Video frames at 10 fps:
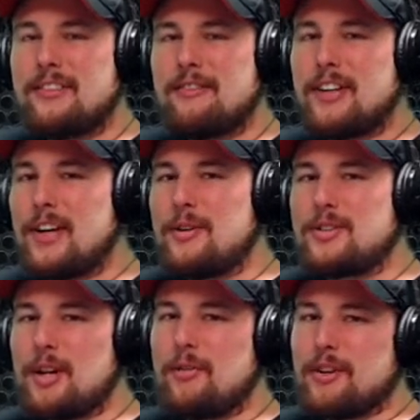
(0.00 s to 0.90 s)

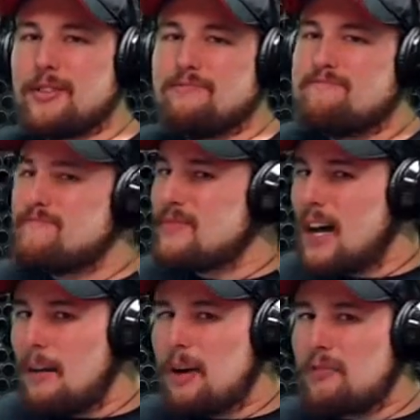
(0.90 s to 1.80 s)
Video's over.
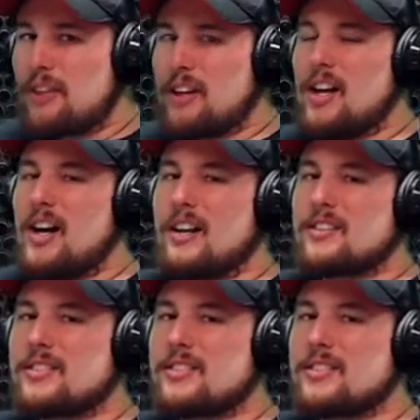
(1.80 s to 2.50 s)
I'm off the clock,